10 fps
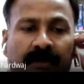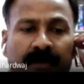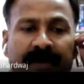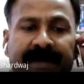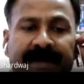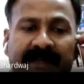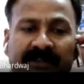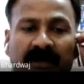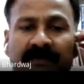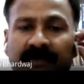index
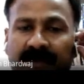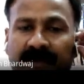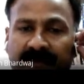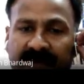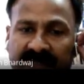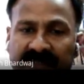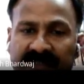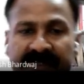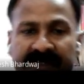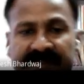of refraction,
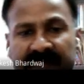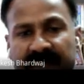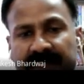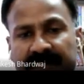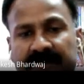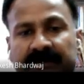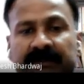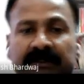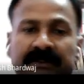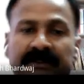that is n.
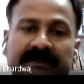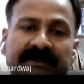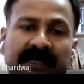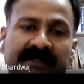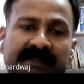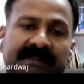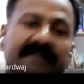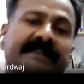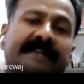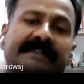Thus,
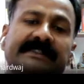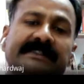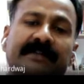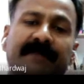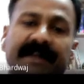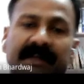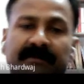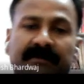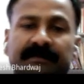in denser medium,